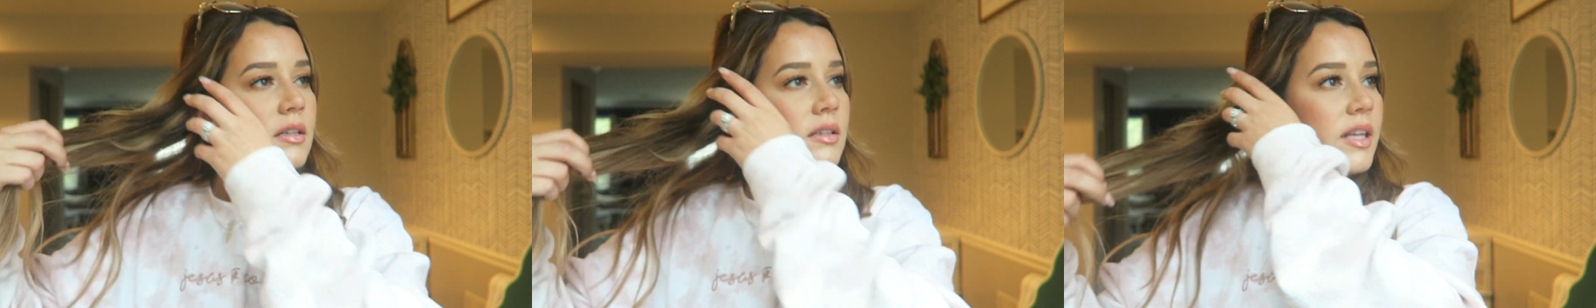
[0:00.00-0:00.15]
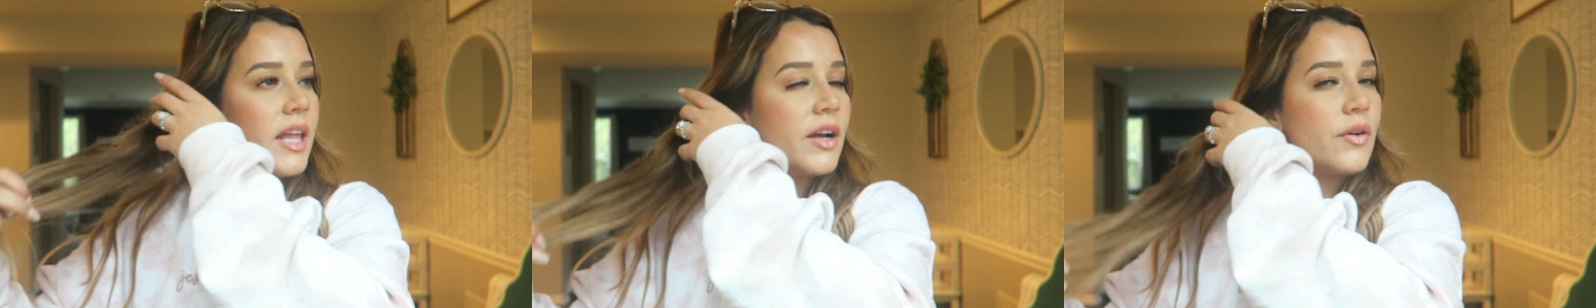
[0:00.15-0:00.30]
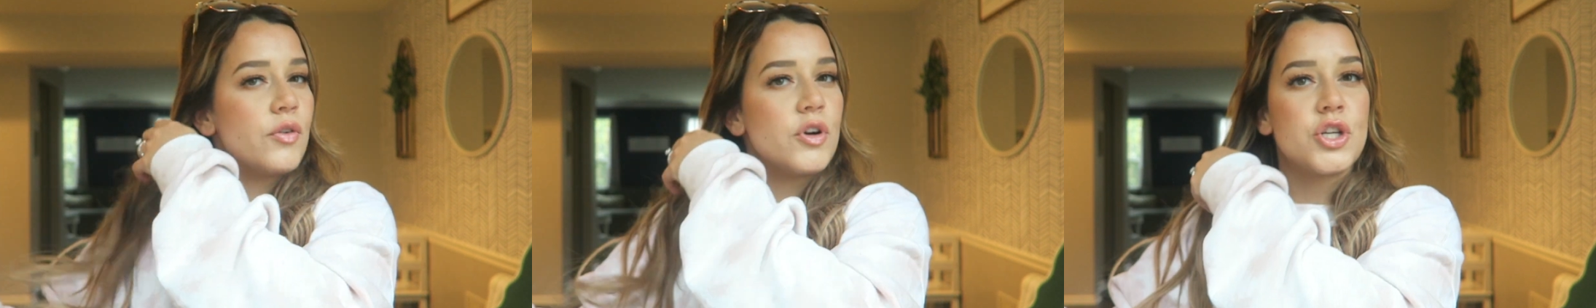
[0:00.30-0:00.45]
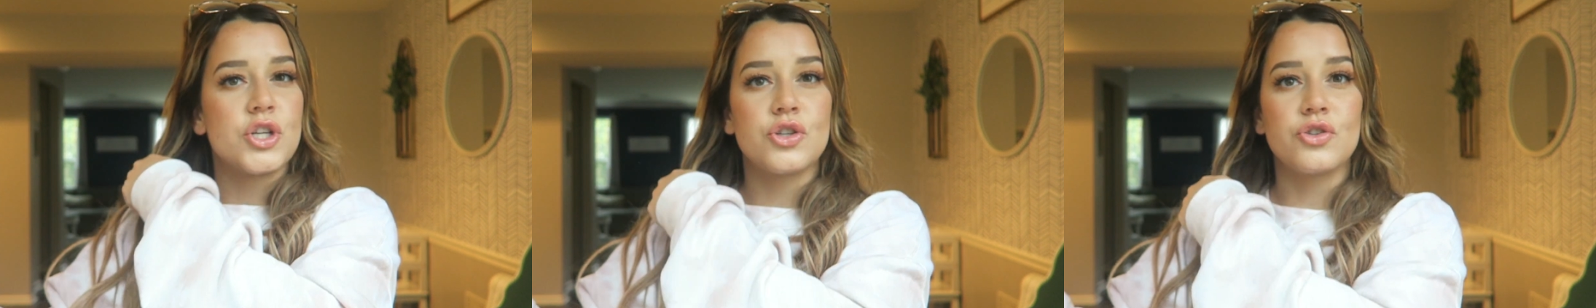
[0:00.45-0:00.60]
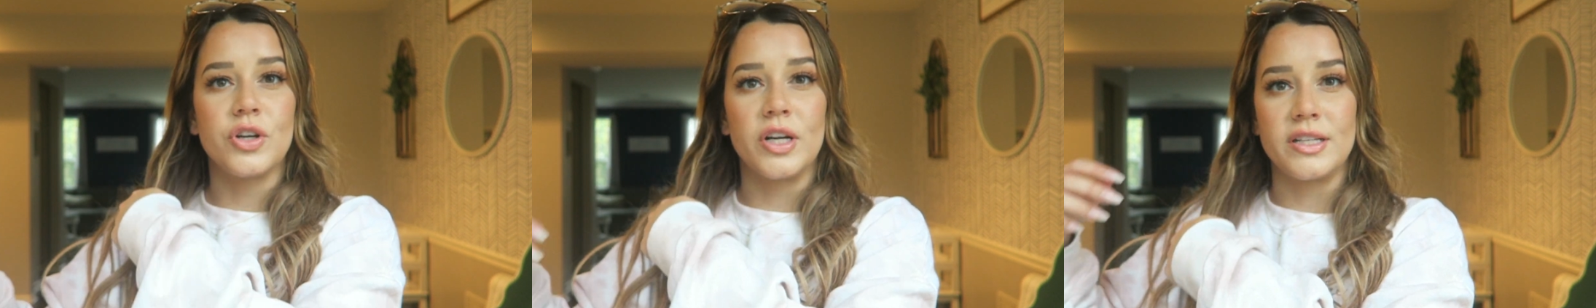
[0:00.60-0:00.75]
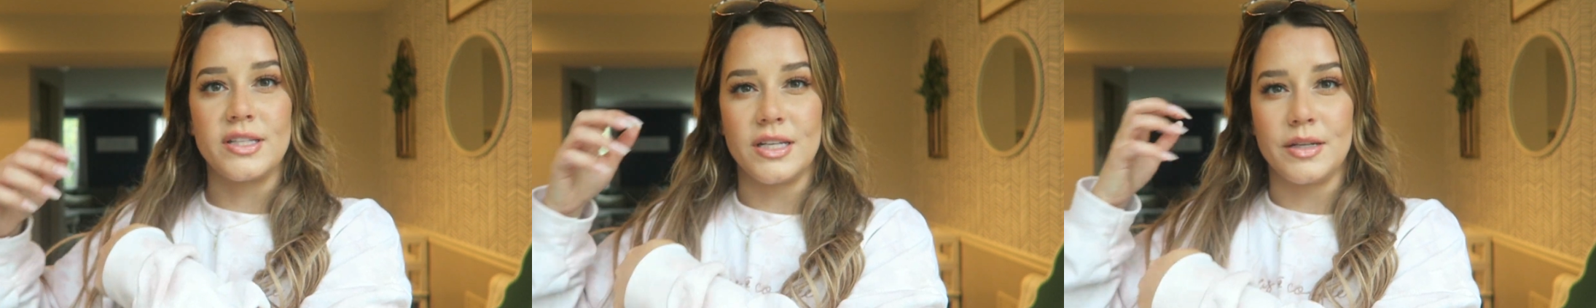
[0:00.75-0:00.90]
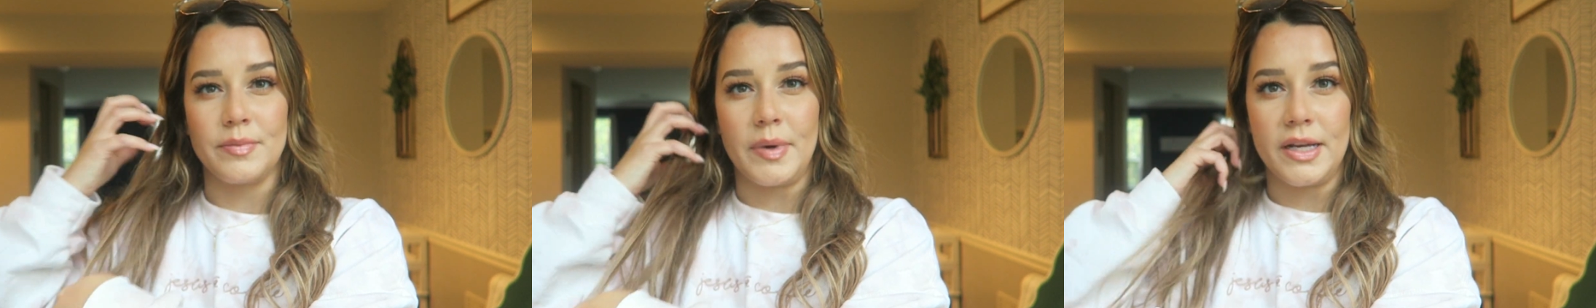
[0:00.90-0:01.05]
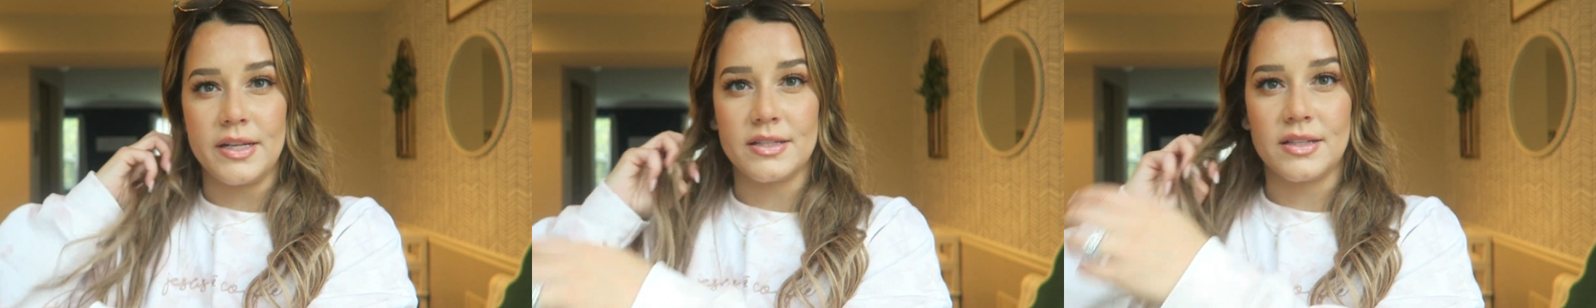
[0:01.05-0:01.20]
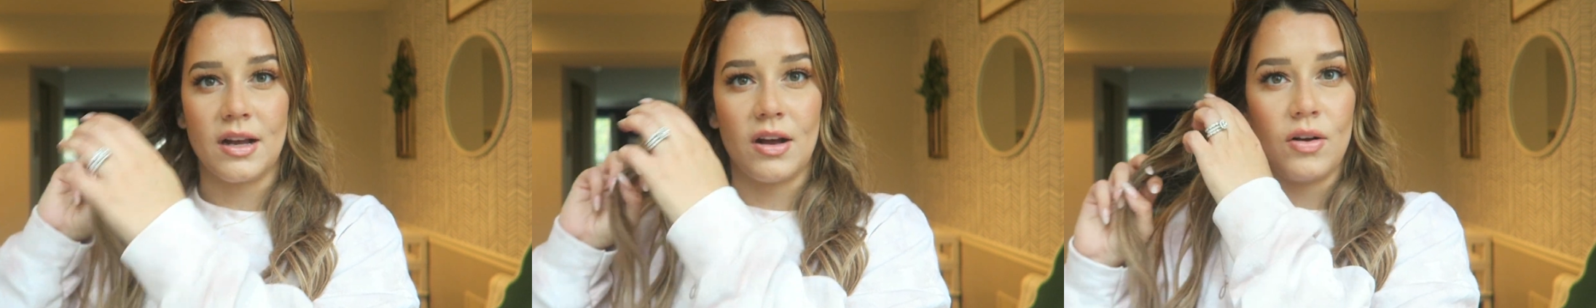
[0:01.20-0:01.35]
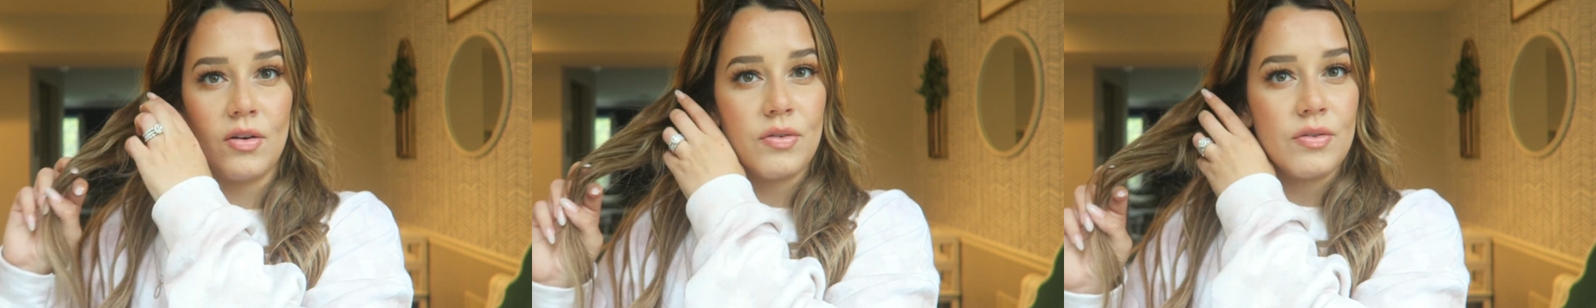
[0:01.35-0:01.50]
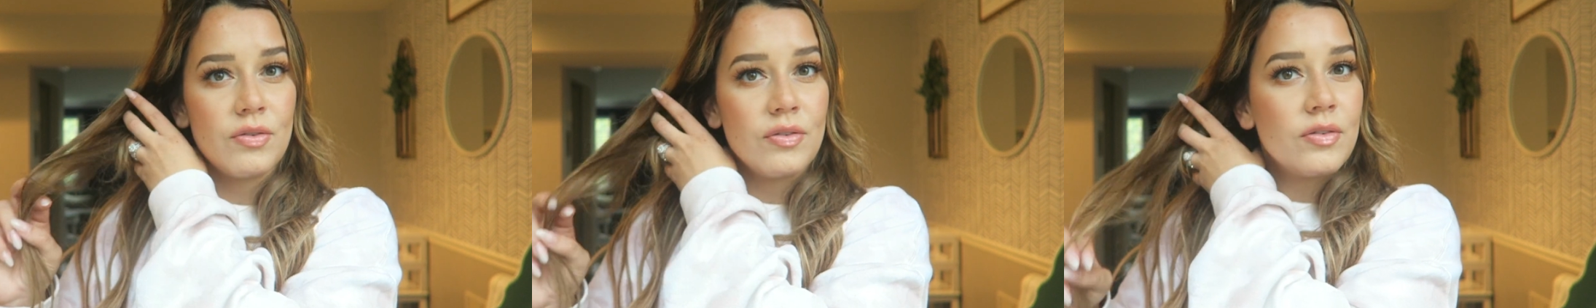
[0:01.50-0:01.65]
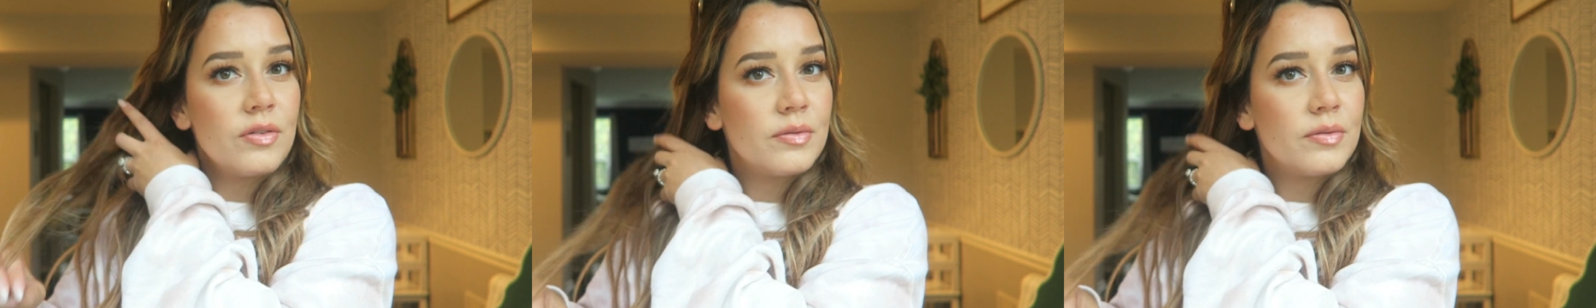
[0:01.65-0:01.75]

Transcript: like restricting myself.